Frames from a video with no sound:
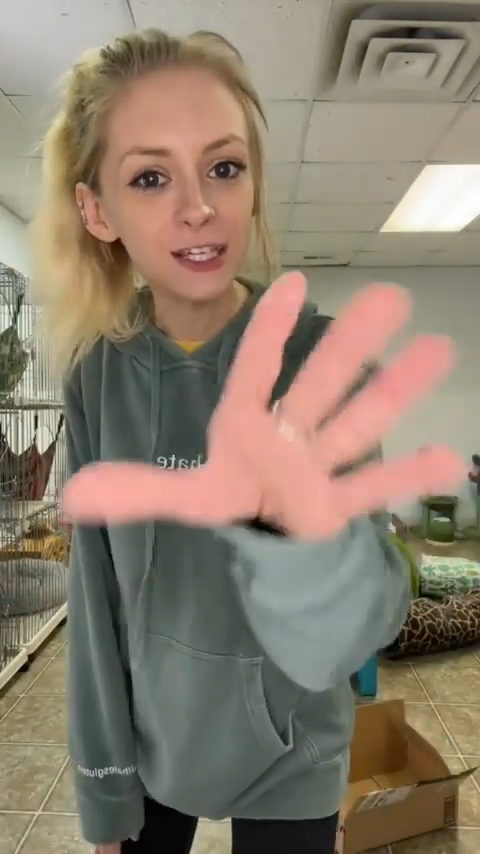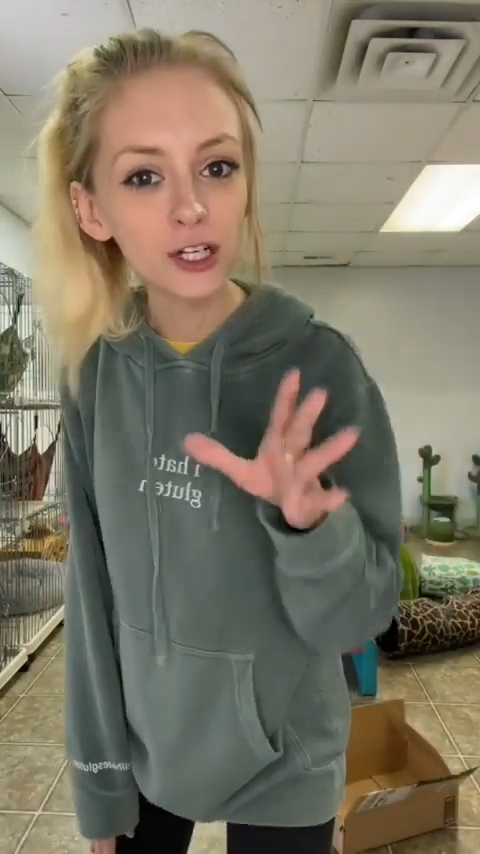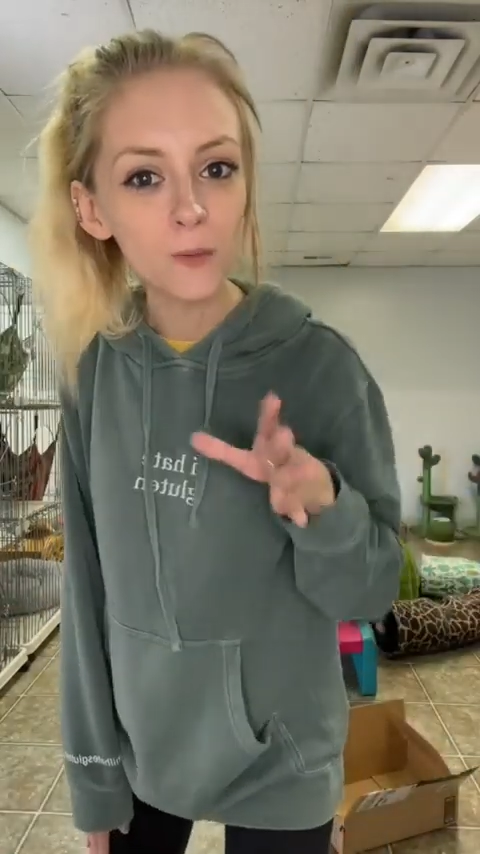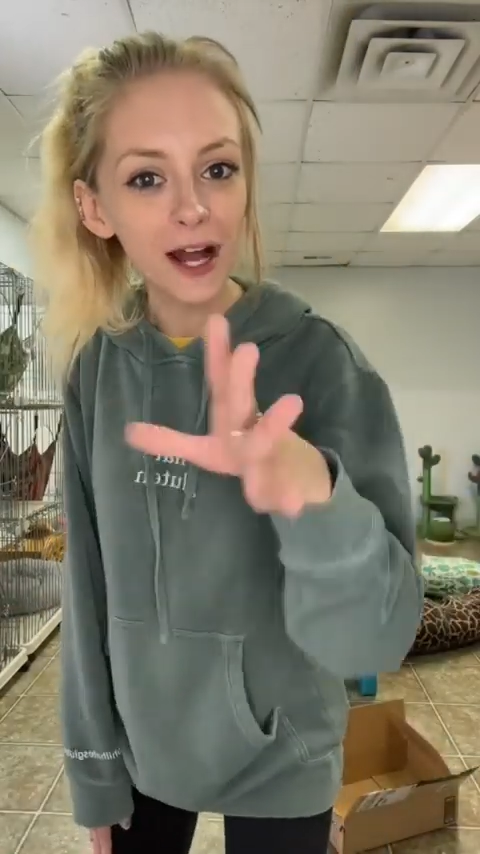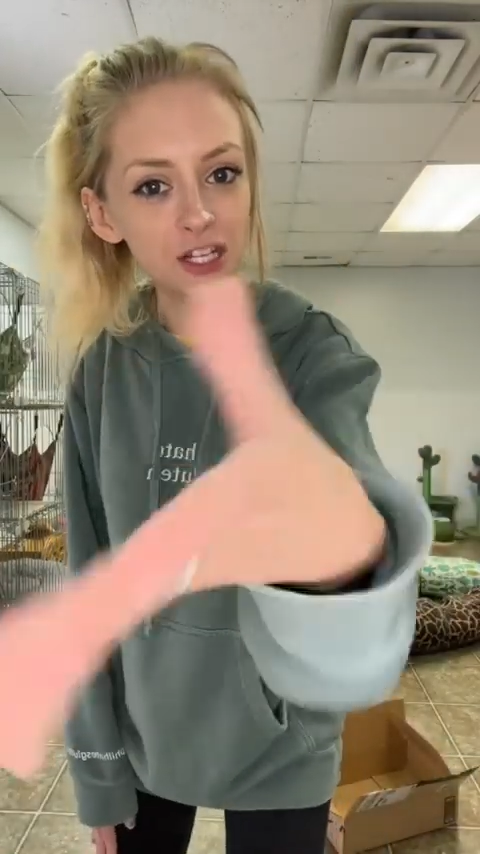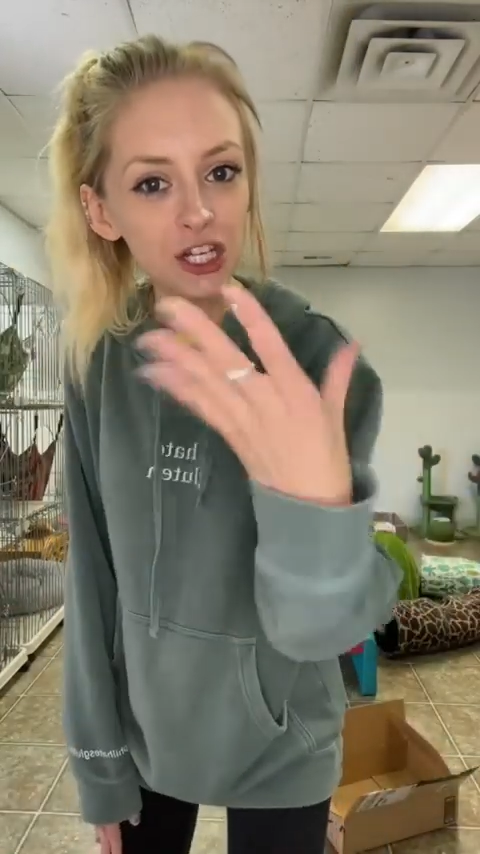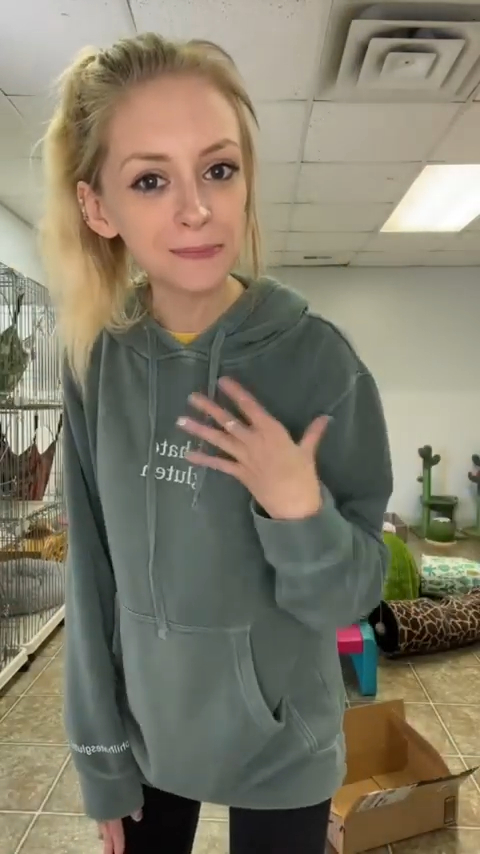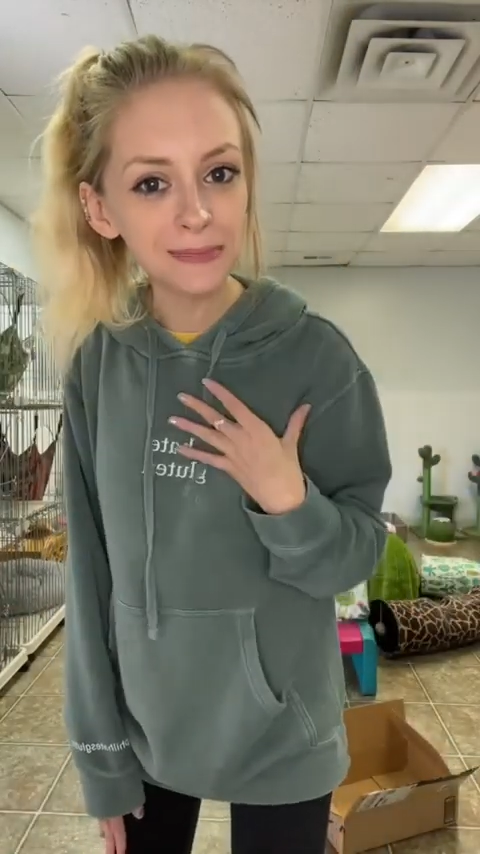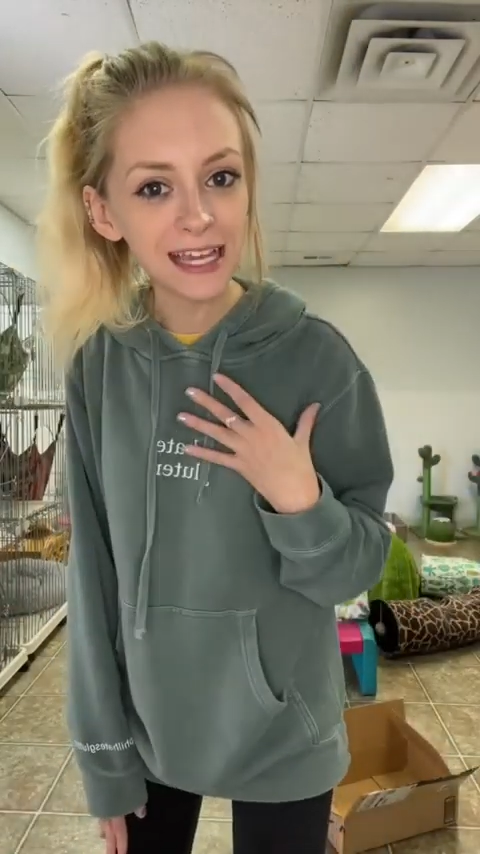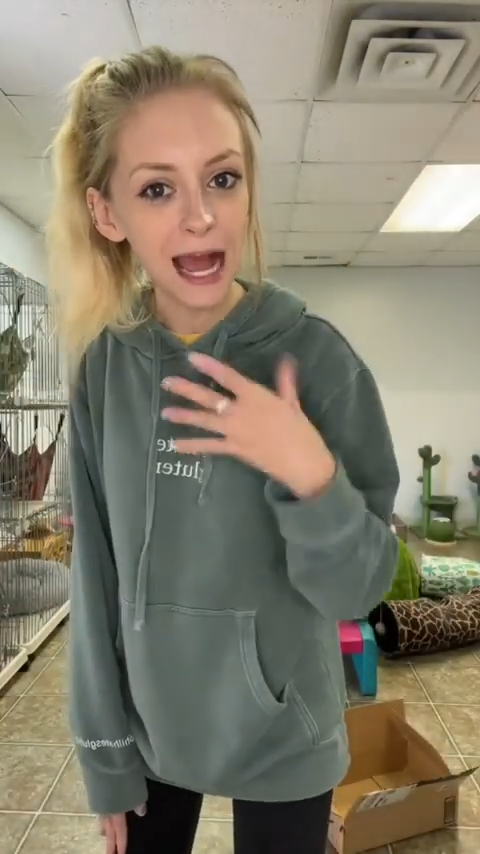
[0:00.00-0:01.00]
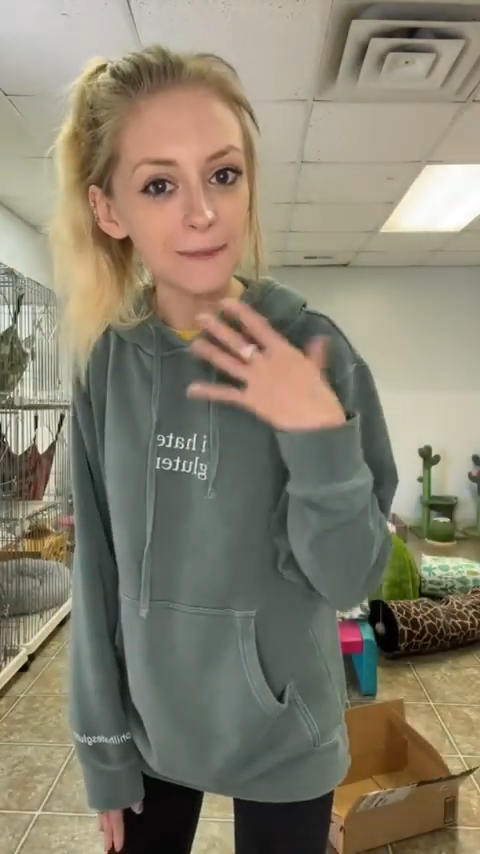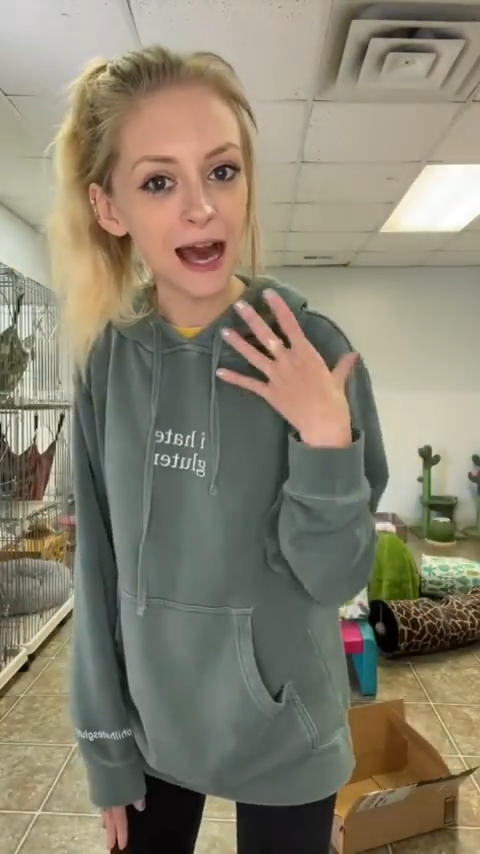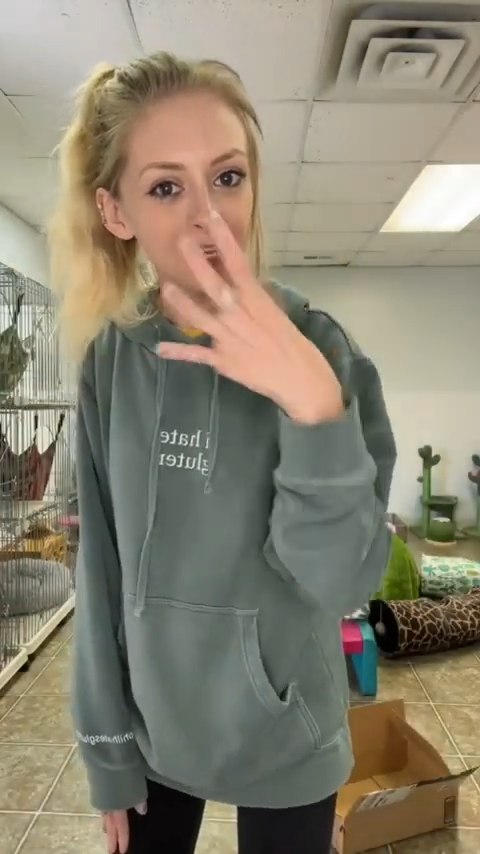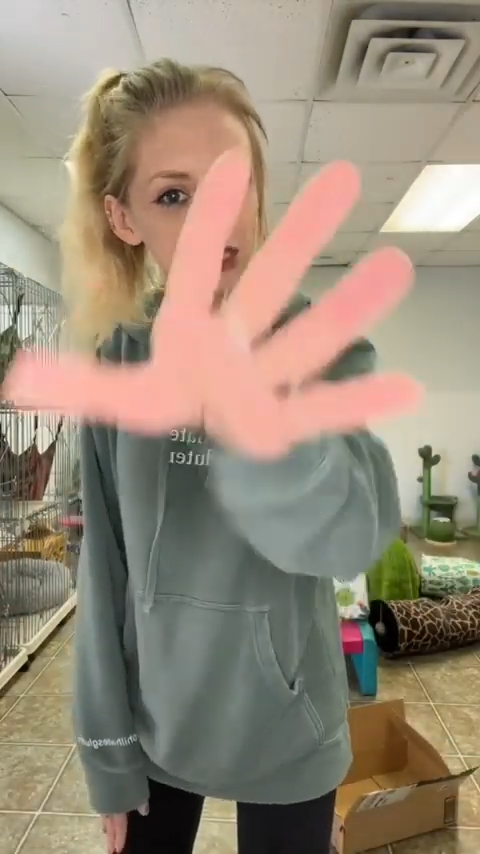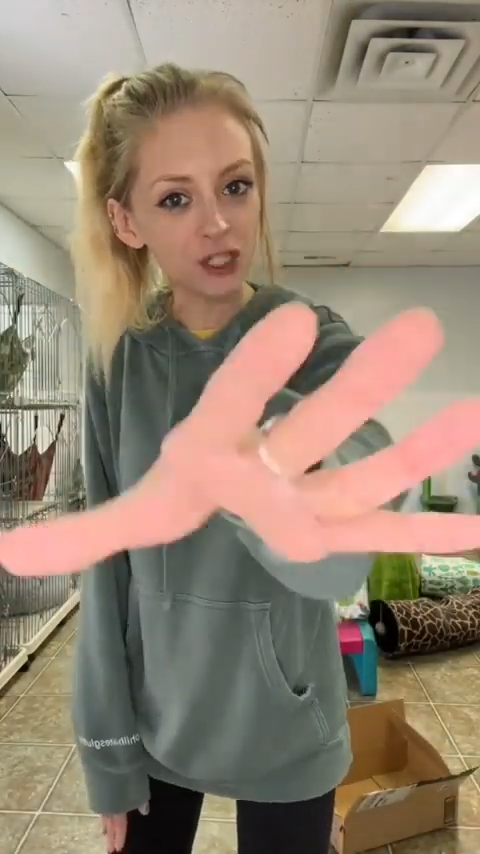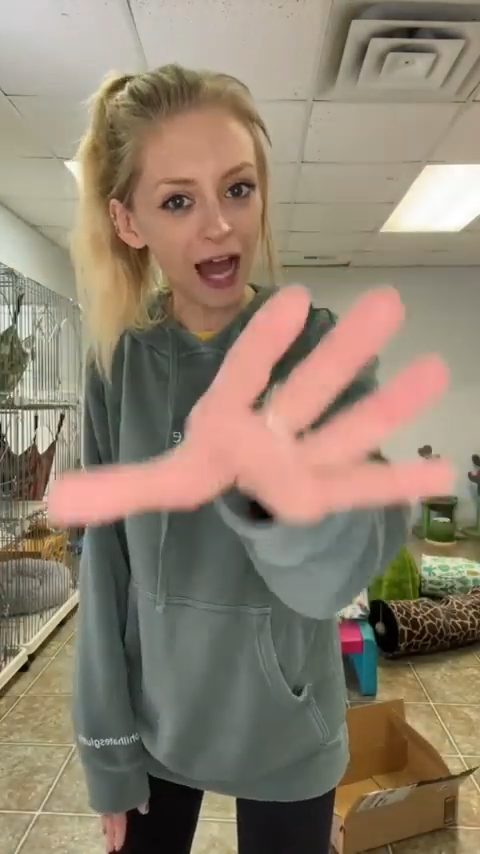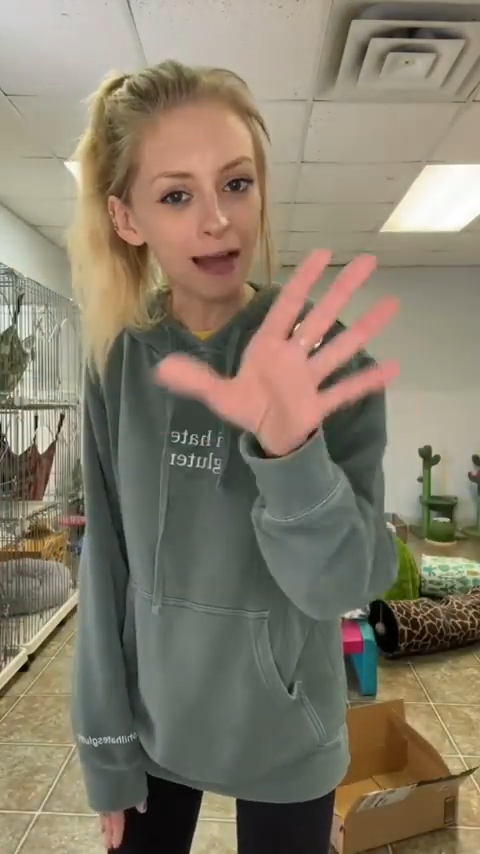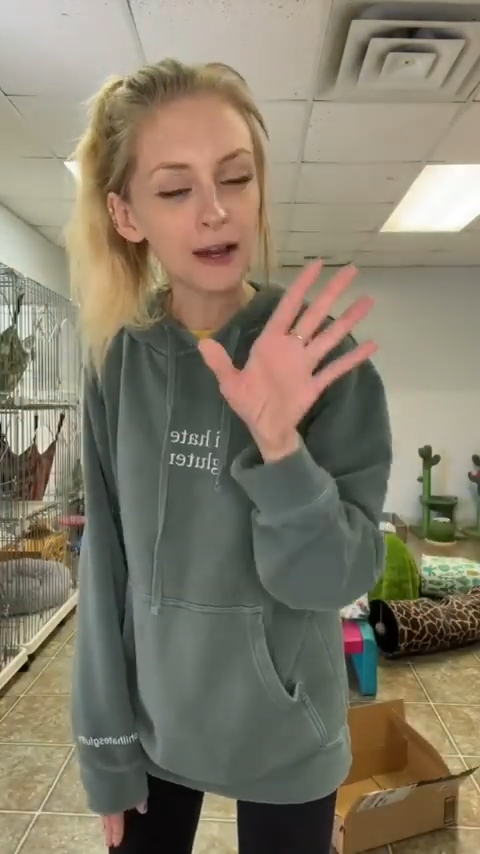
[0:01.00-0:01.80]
You're watching me. I